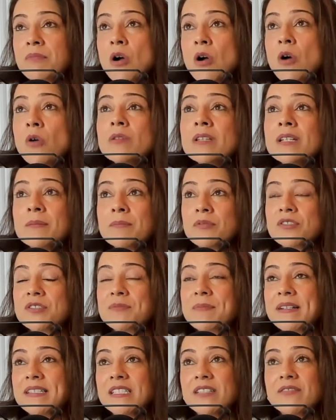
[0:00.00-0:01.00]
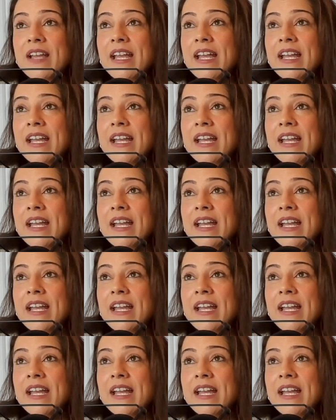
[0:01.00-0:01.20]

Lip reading: polling perspective,